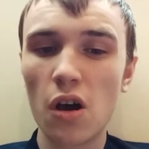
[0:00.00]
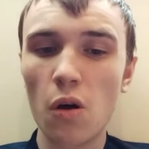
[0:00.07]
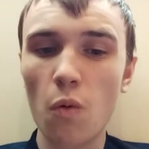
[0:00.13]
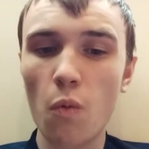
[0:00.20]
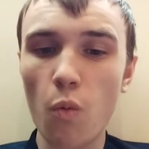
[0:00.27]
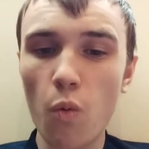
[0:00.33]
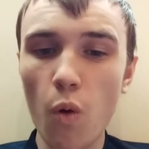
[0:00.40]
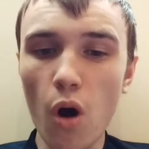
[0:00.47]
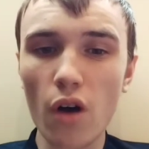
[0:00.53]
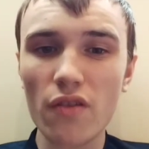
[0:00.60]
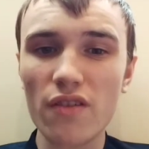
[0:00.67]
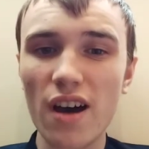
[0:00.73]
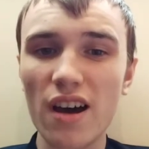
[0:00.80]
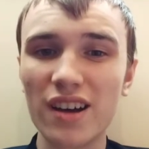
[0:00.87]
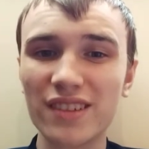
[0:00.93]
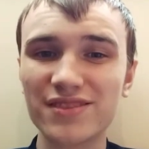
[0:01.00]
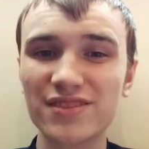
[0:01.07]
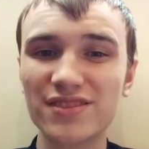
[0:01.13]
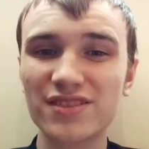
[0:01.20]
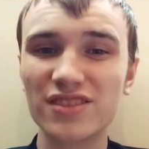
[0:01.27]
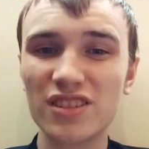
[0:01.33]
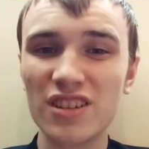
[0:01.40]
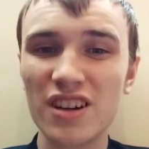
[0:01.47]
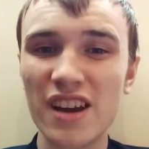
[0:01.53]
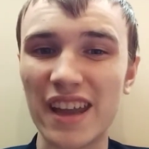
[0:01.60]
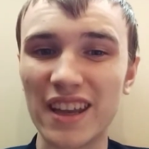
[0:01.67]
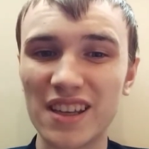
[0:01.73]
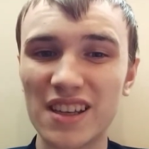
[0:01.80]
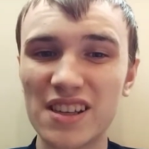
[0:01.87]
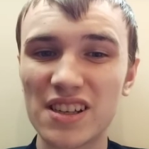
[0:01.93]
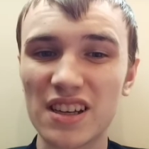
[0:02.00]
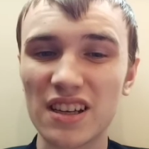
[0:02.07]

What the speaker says: What the frick?